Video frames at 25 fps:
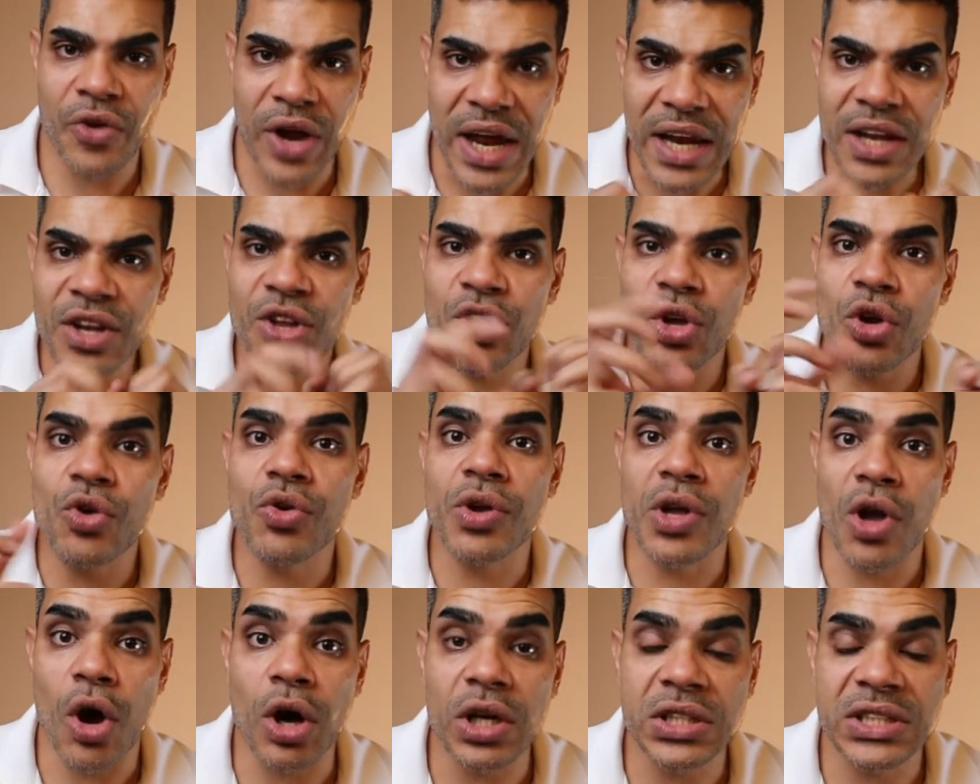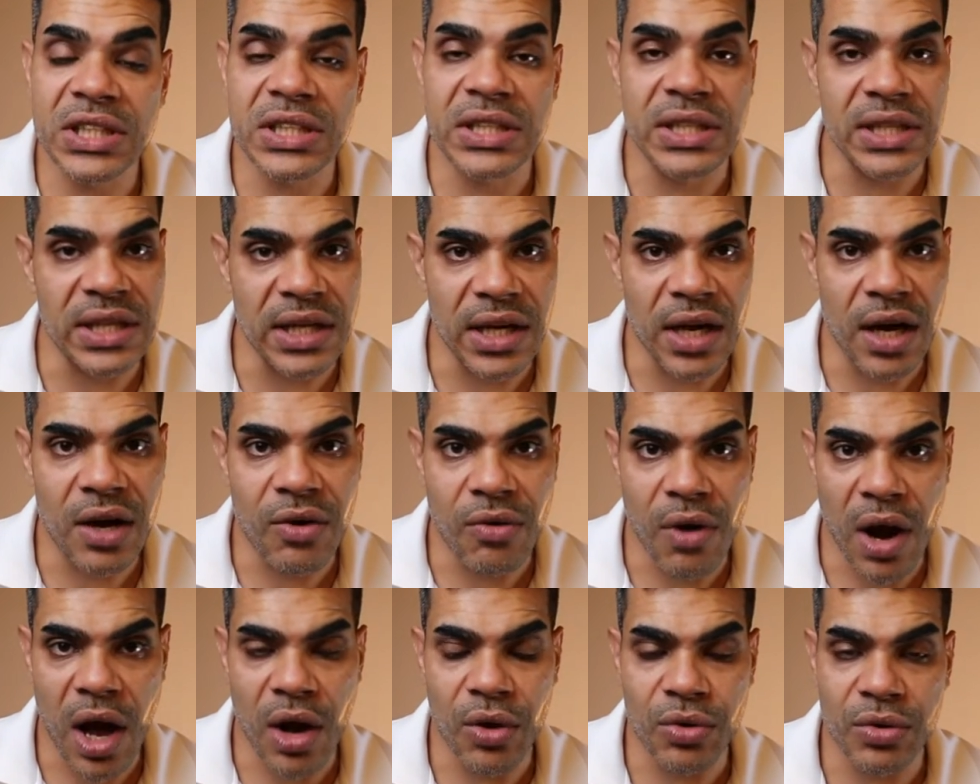create curiosity
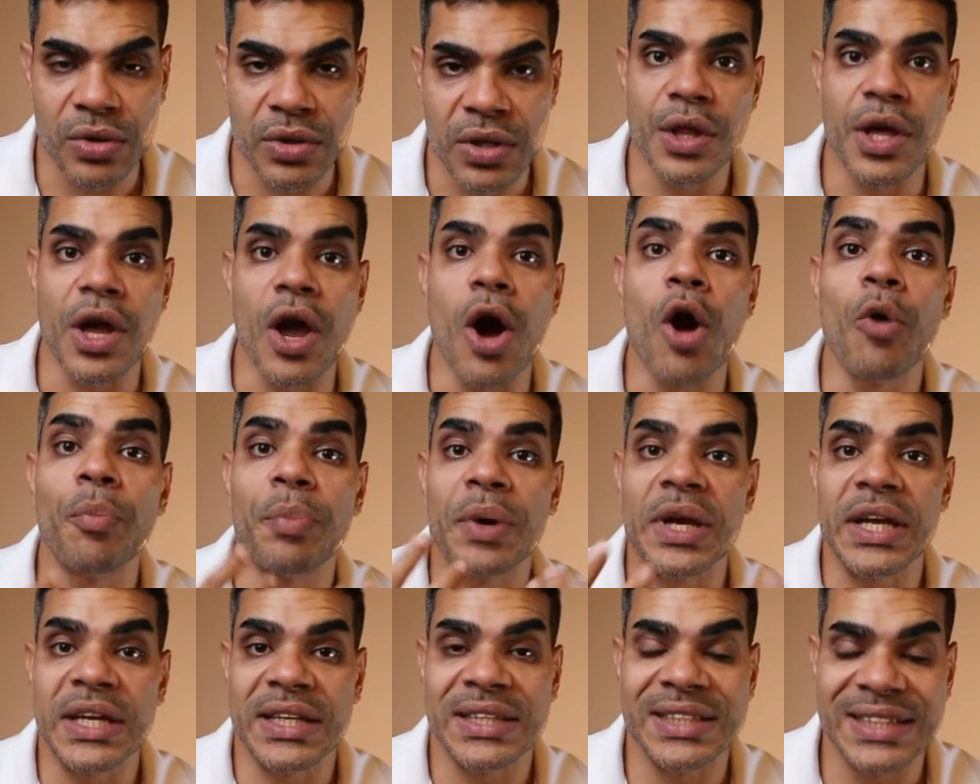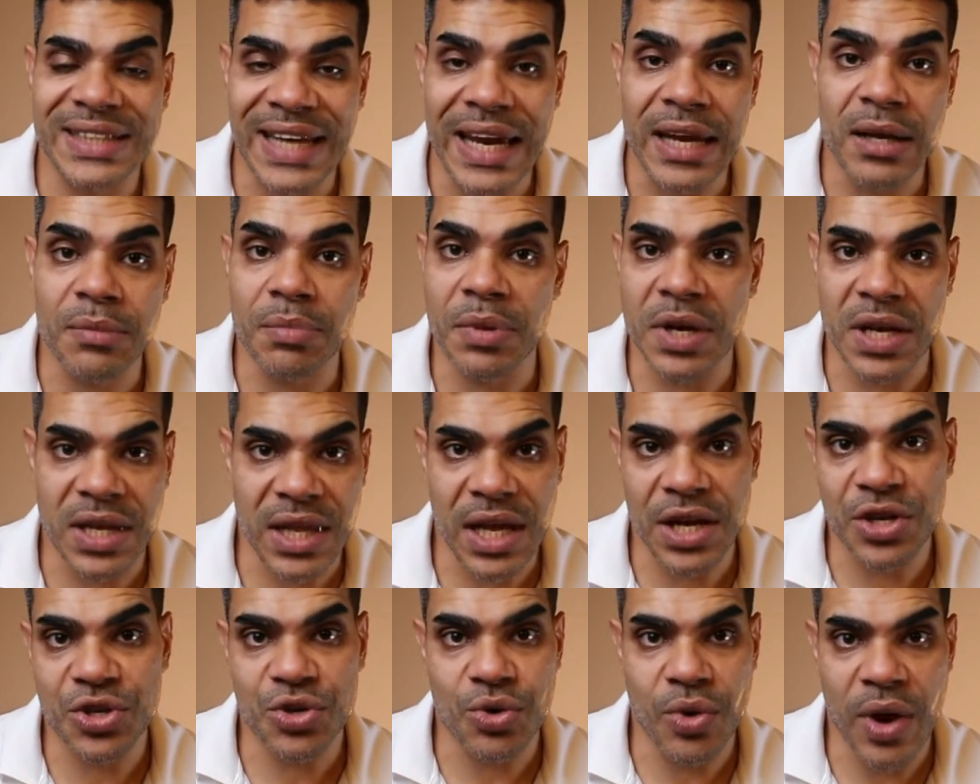around the opening statement
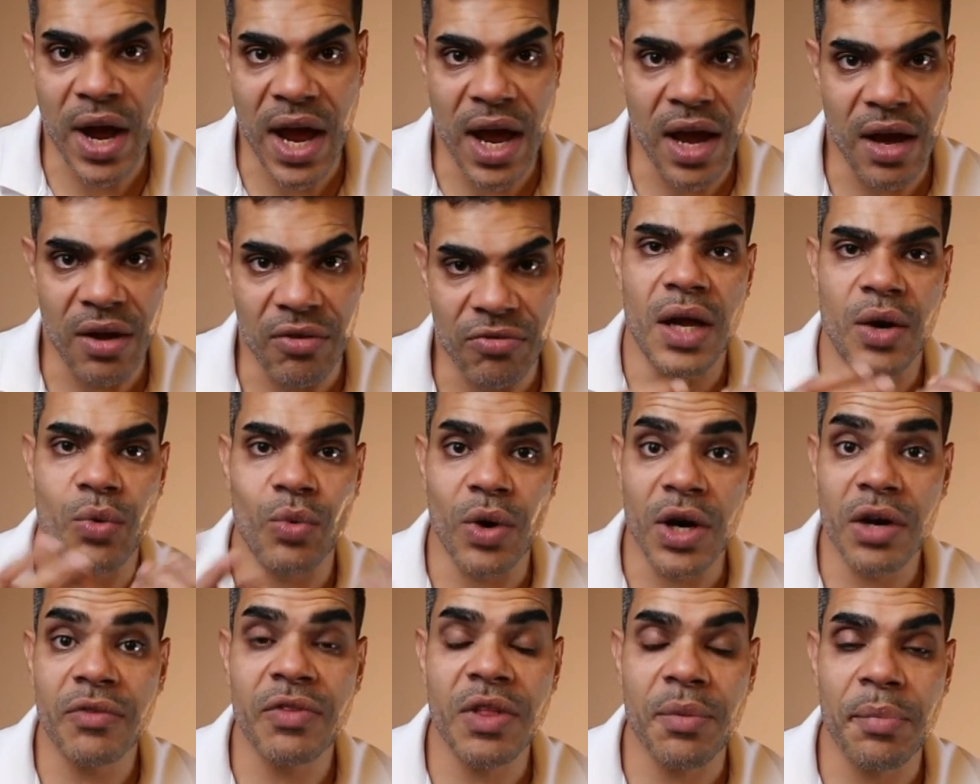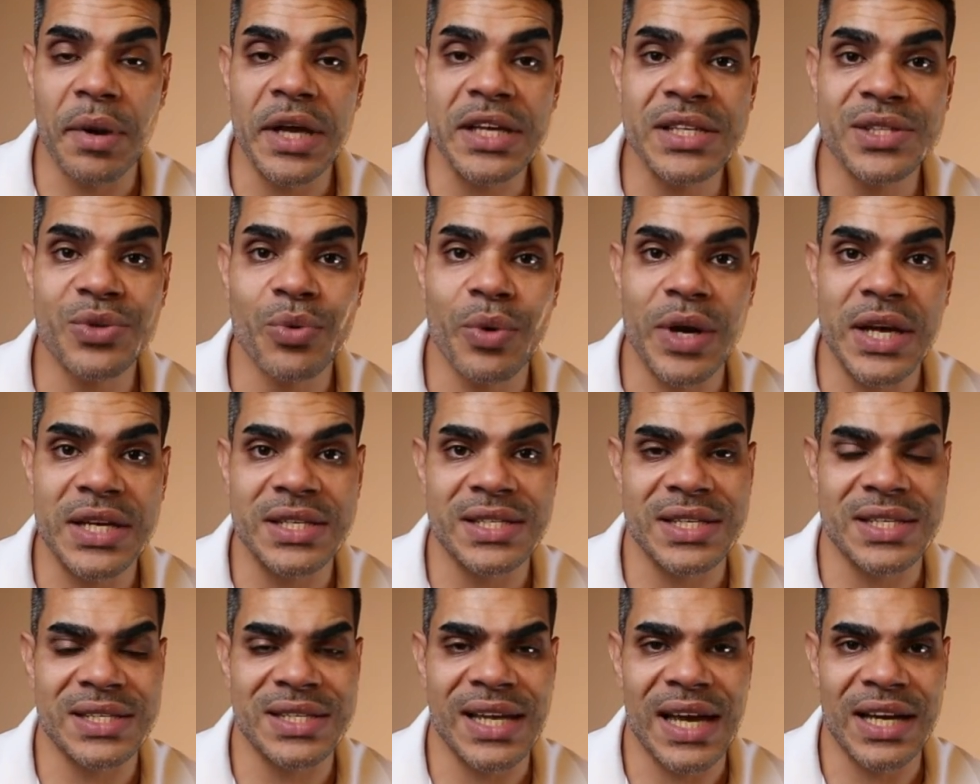that you have. And one of the best
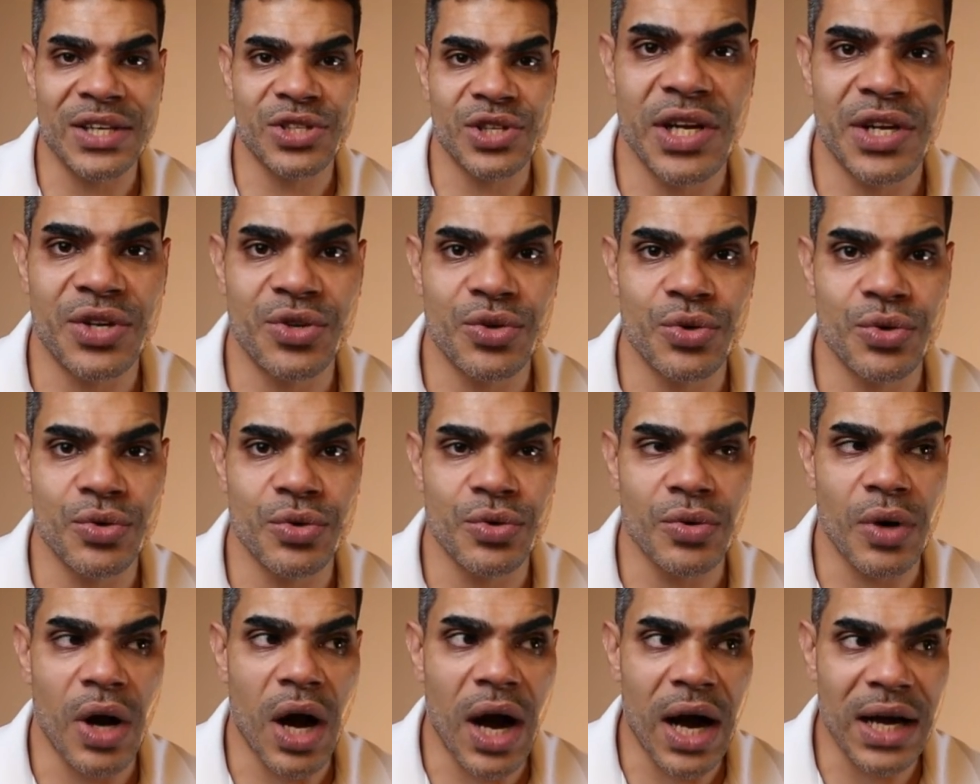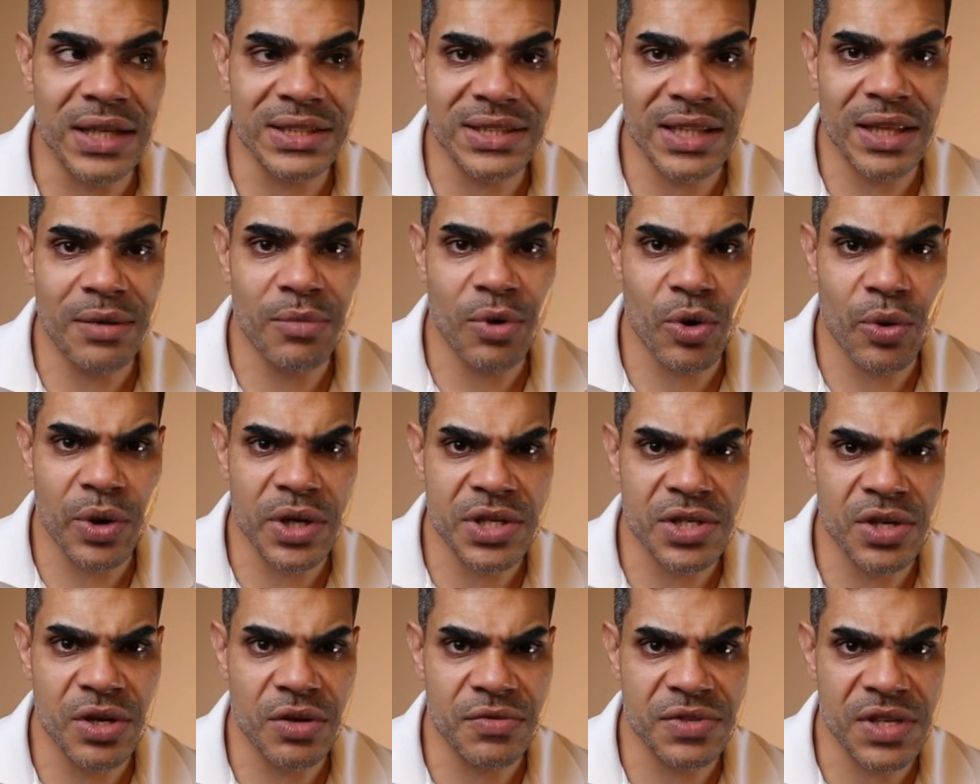ways is actually to ask them a
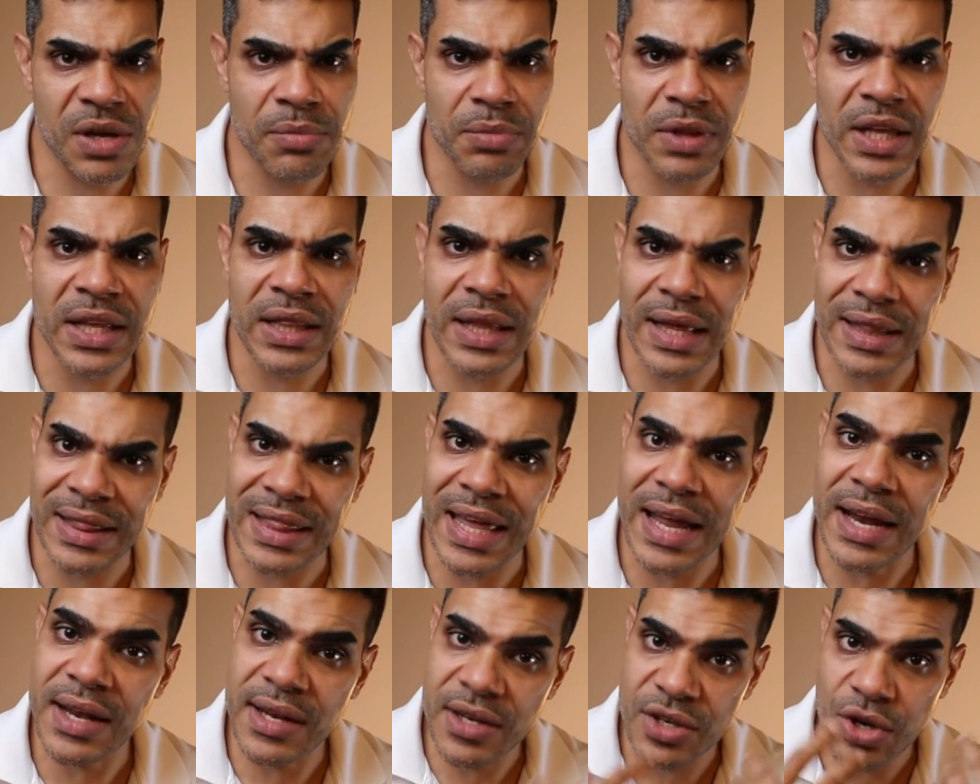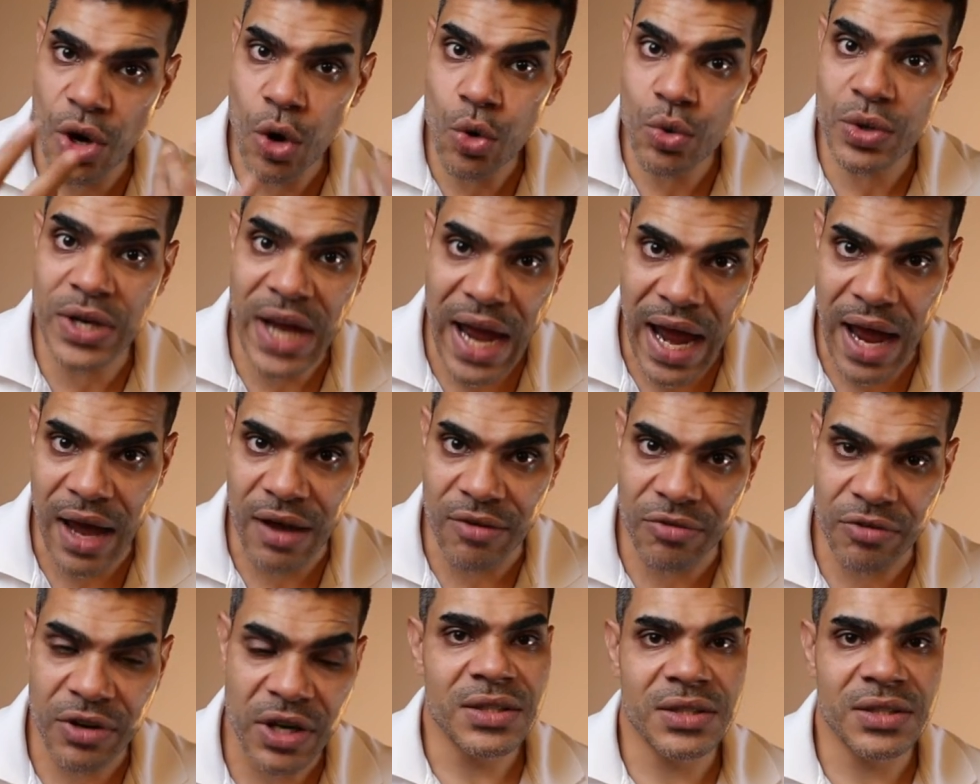question of something that they don't have.